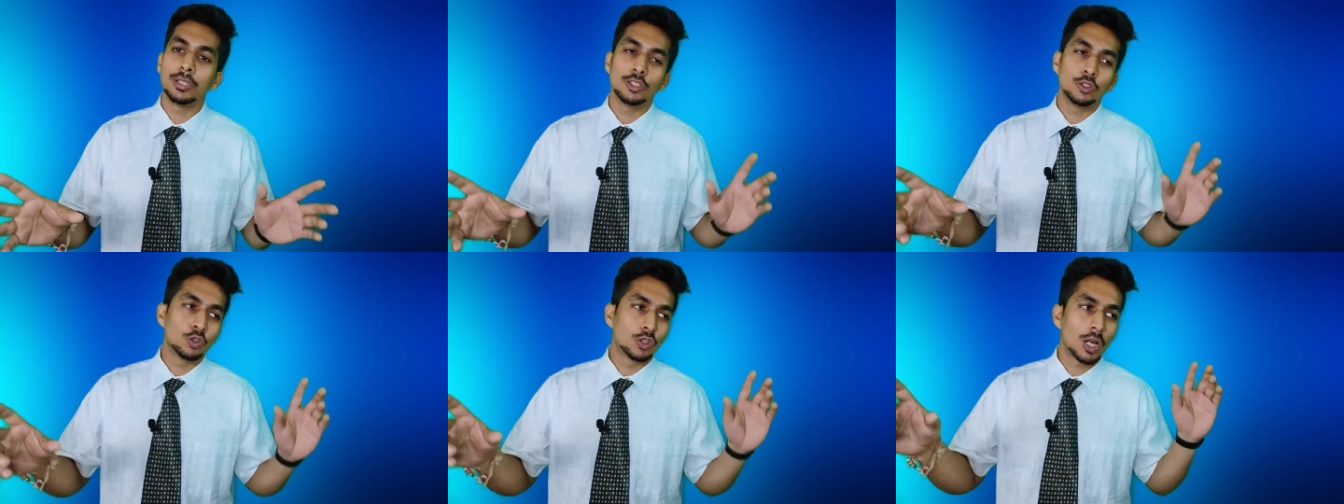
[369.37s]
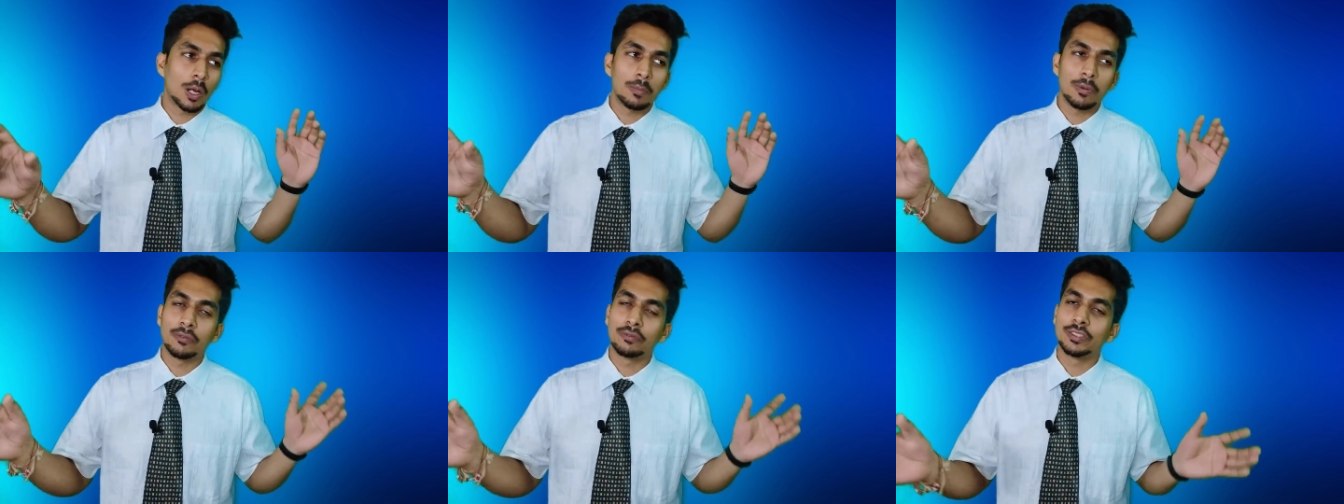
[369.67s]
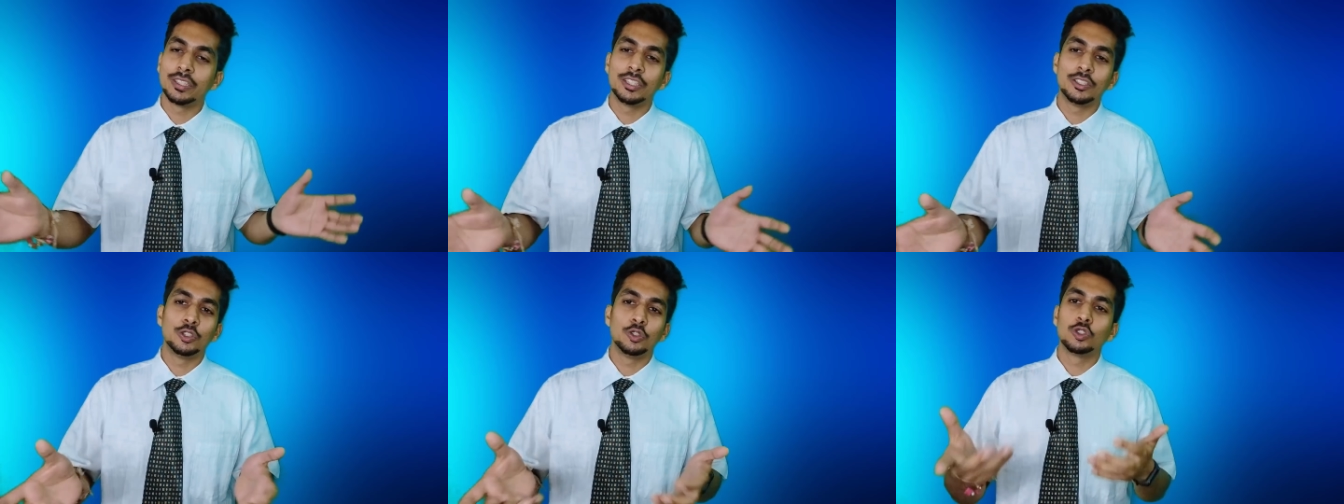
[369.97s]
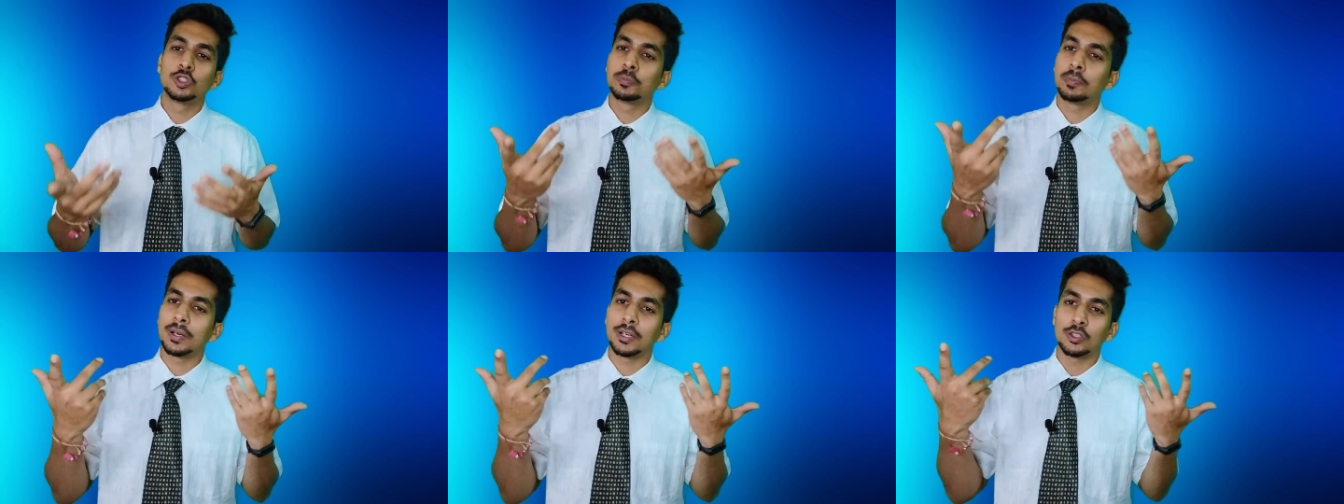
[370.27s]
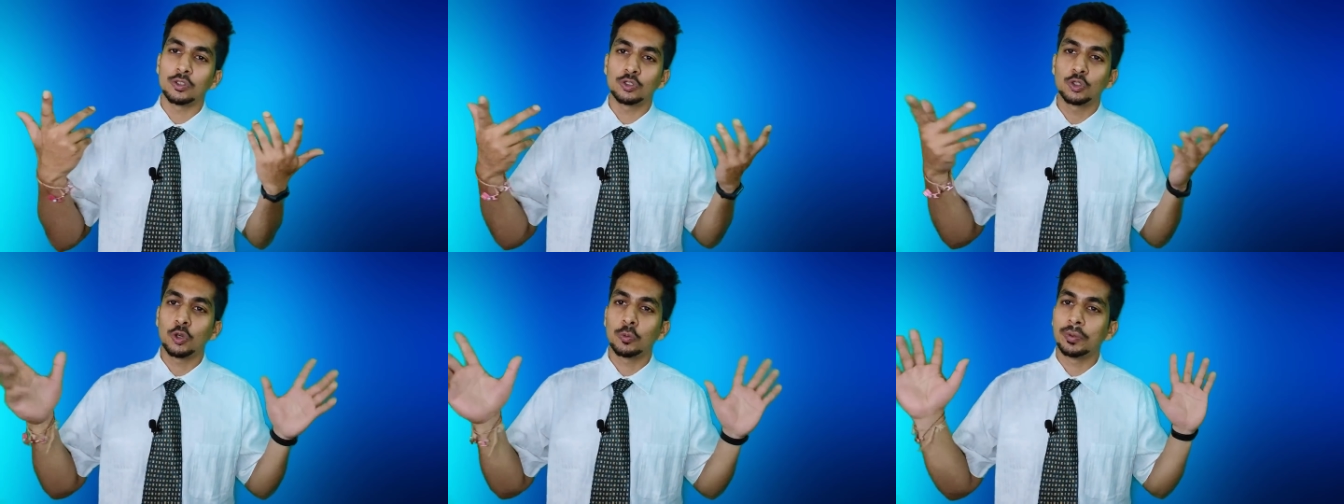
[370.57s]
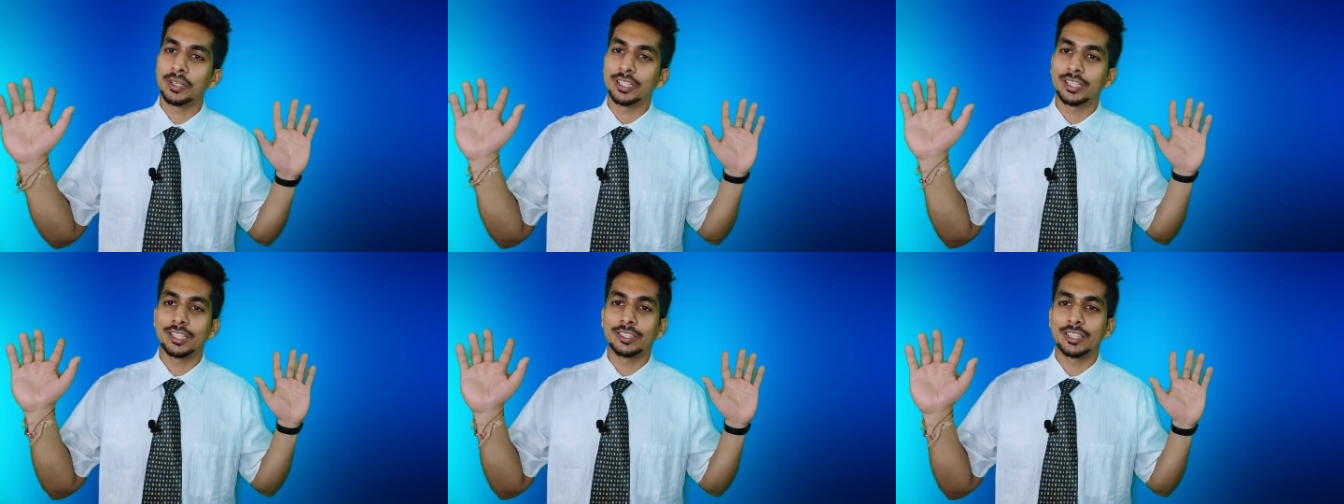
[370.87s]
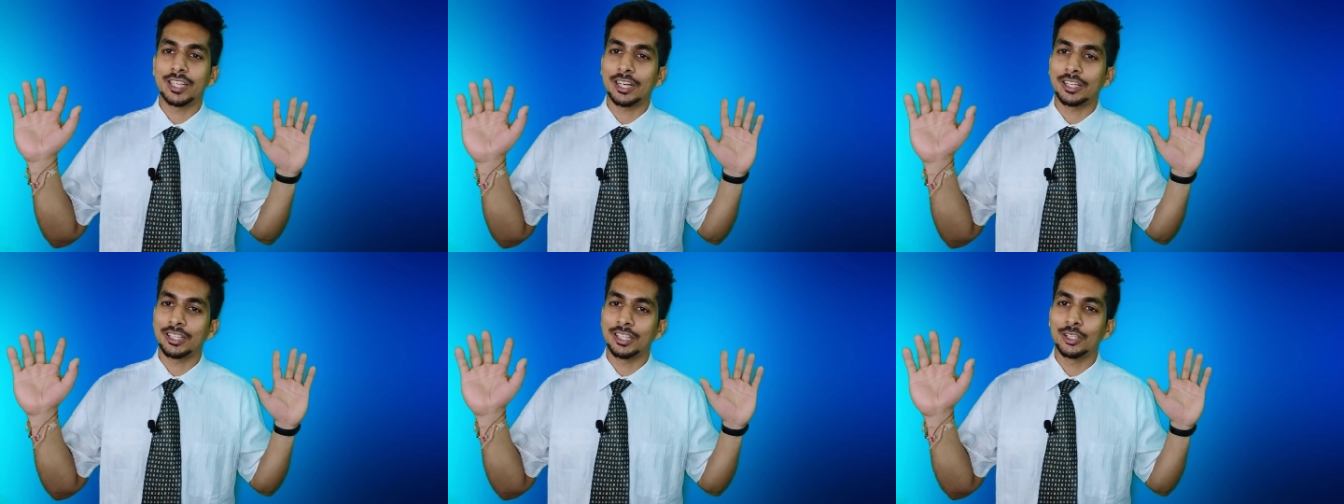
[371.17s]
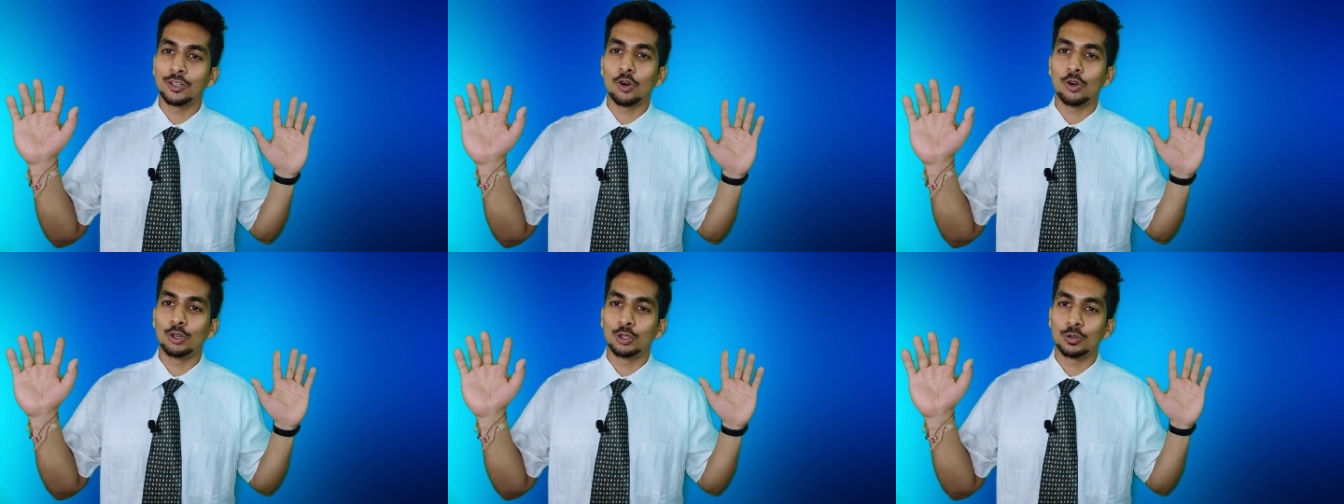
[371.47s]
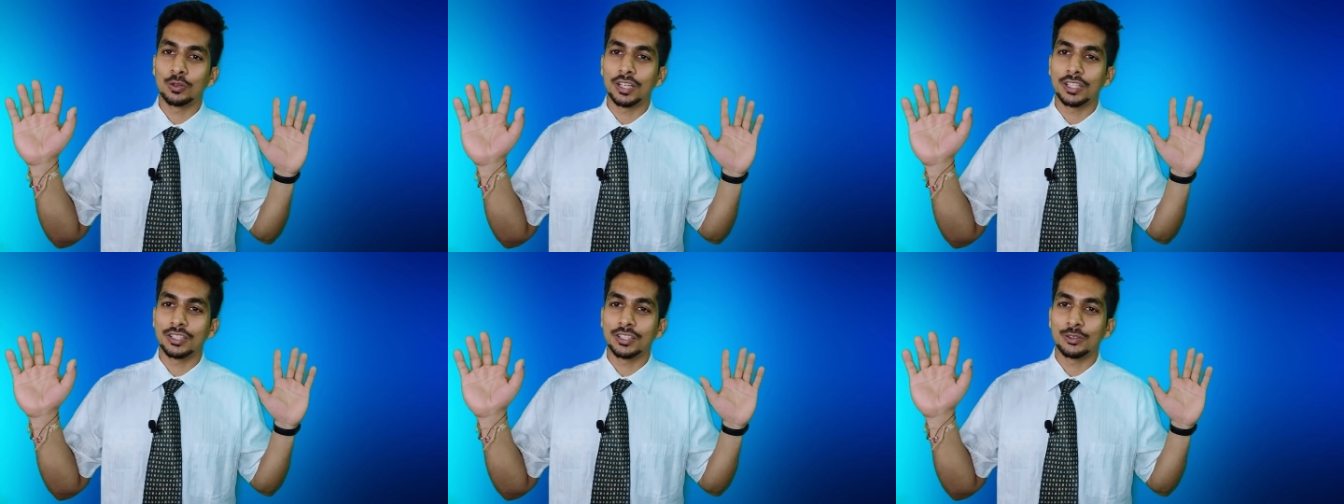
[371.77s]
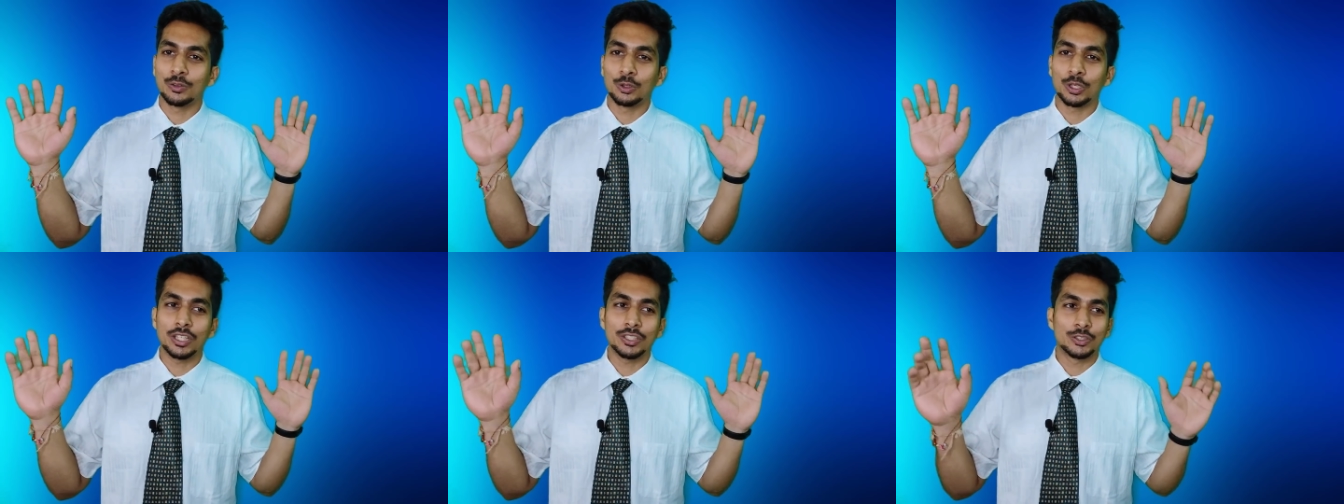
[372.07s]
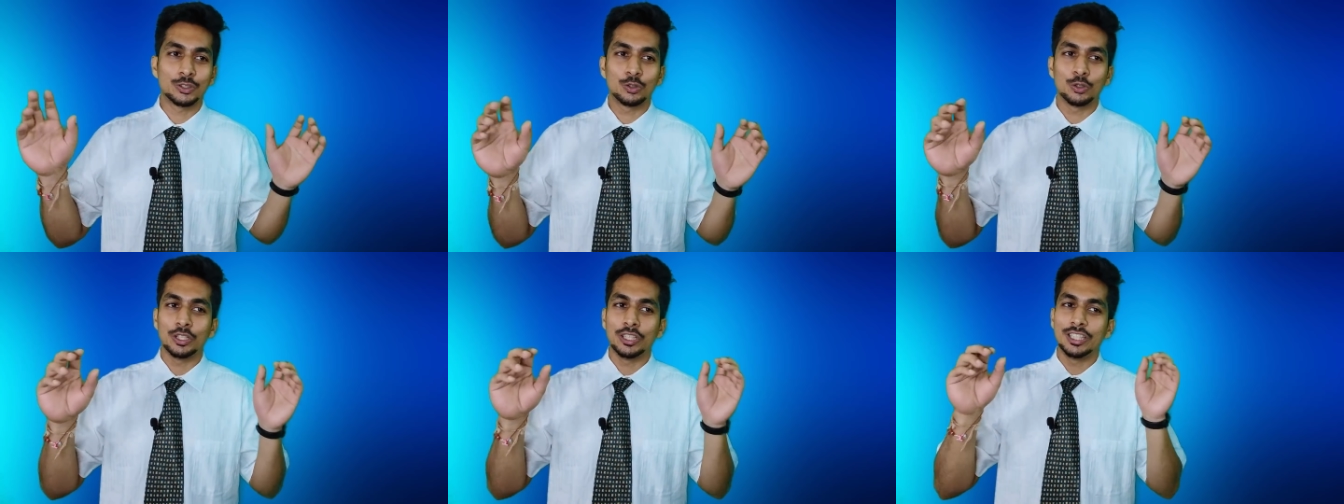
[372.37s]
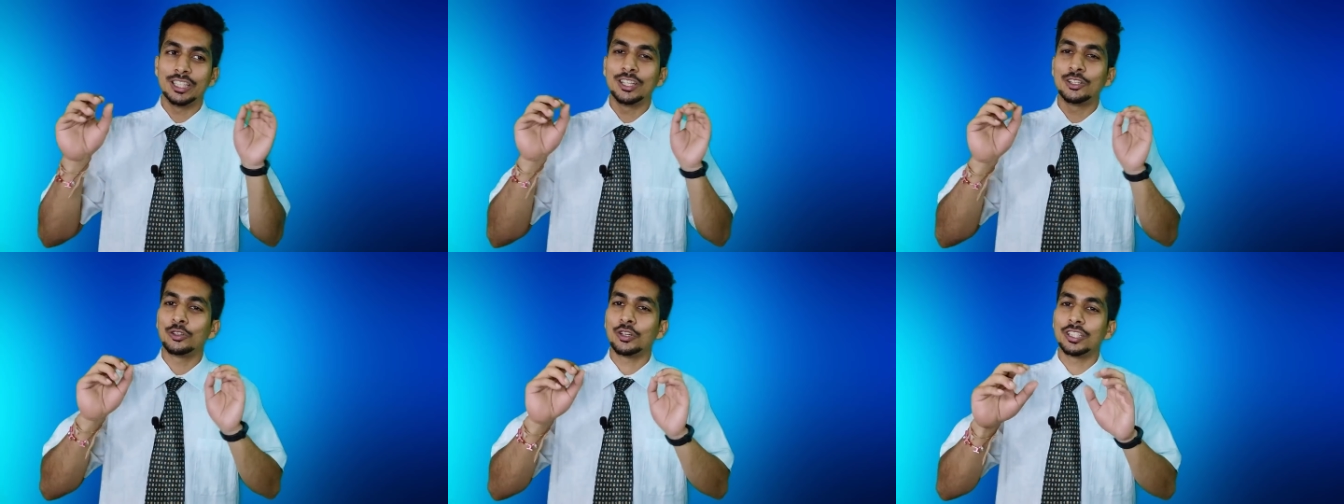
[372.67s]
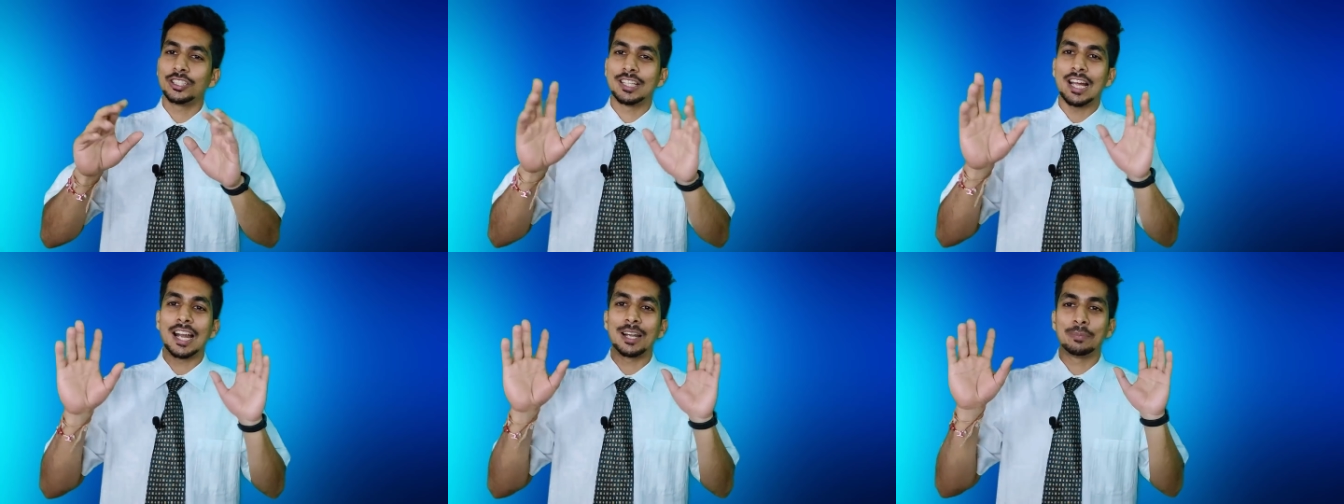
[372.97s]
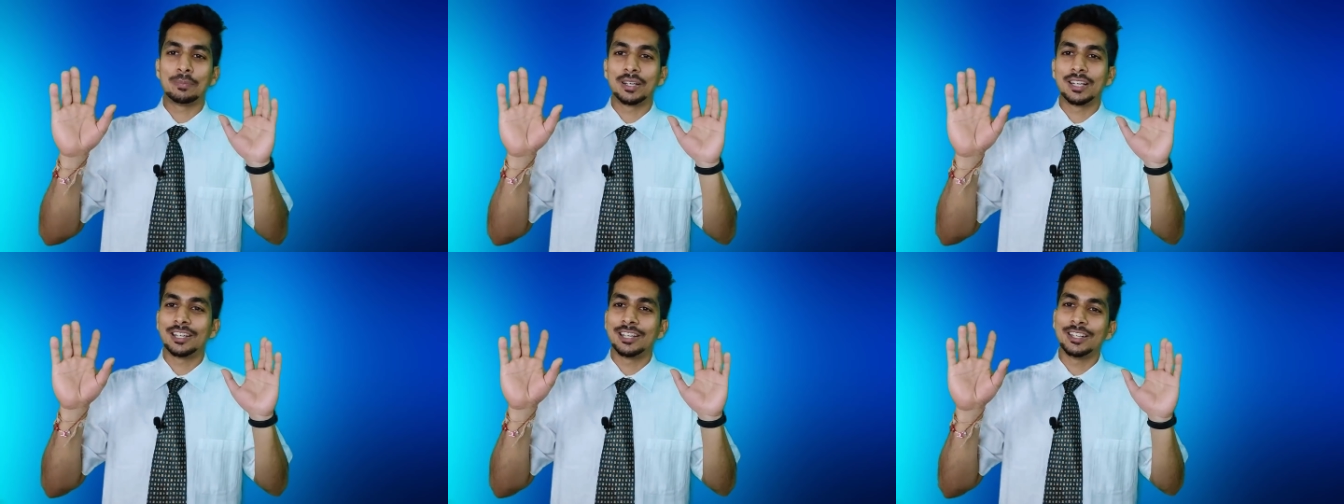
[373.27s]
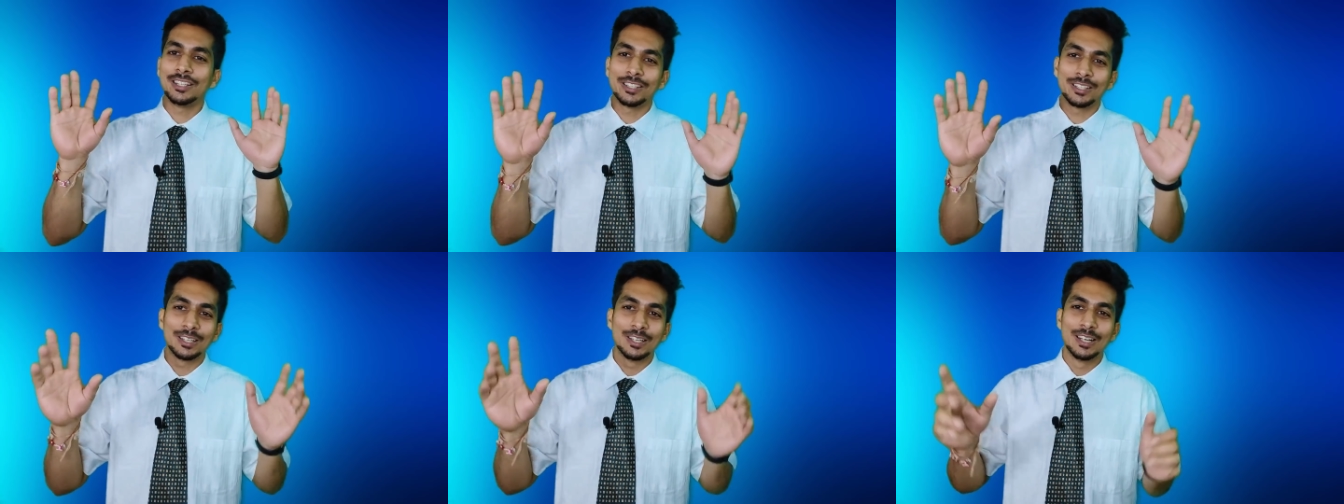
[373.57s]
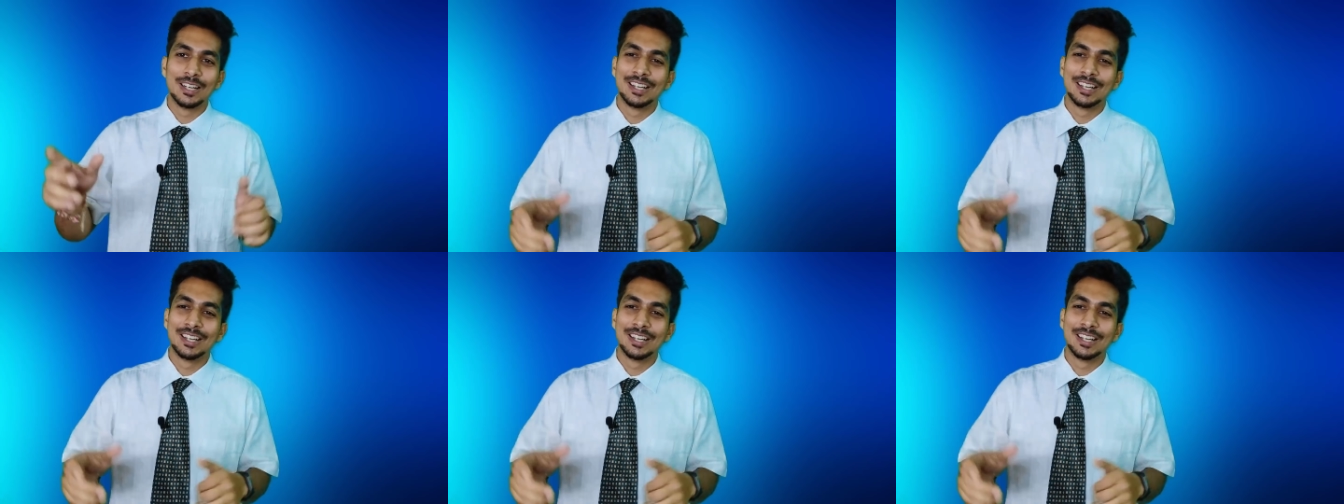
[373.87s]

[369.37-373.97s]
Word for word: you come up with a new spectroscopy technique altogether. Okay, so either you are that brilliant